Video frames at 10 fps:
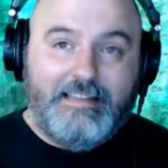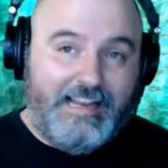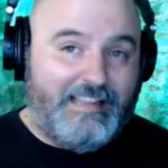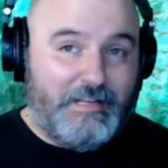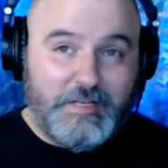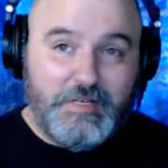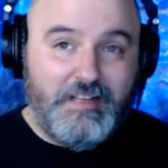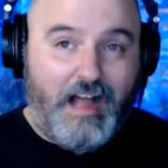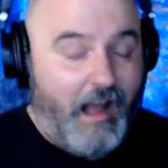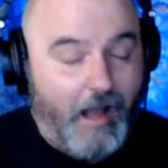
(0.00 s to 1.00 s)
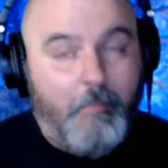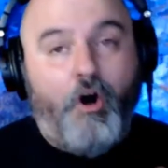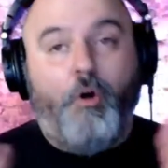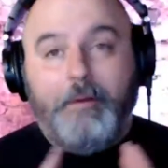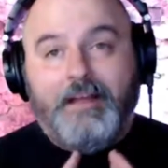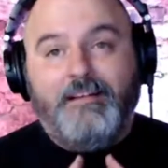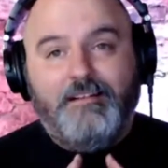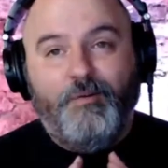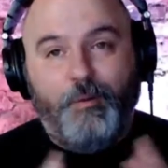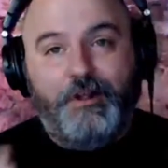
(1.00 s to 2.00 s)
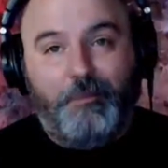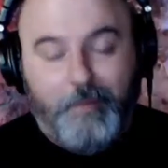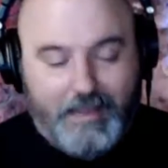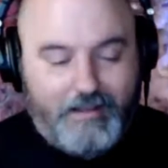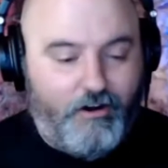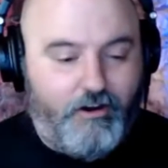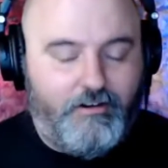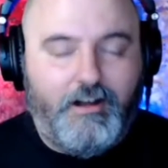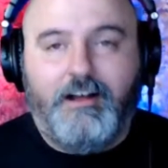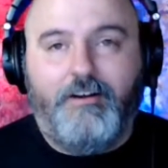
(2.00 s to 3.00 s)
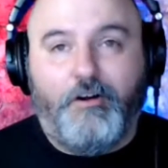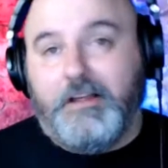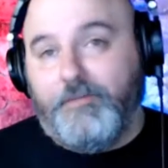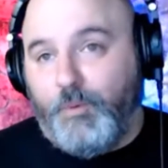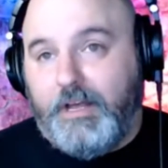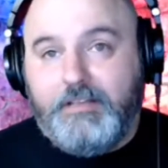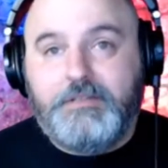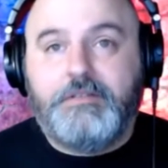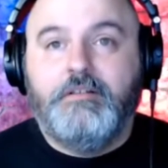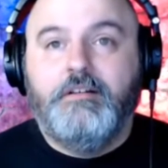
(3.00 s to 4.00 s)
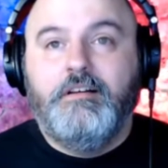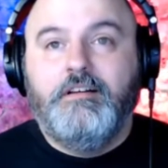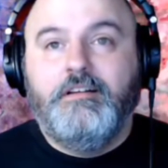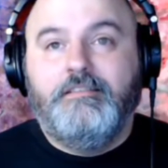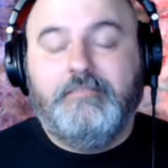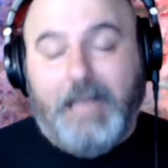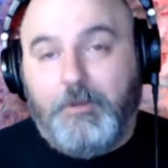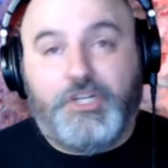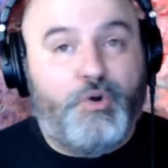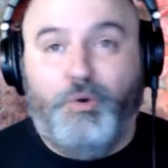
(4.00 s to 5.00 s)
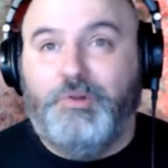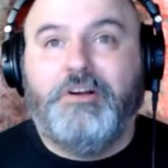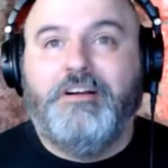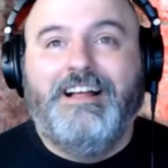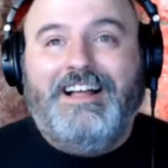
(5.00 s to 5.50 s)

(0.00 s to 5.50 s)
that I think I'm hoping will make our giveaways that much cooler.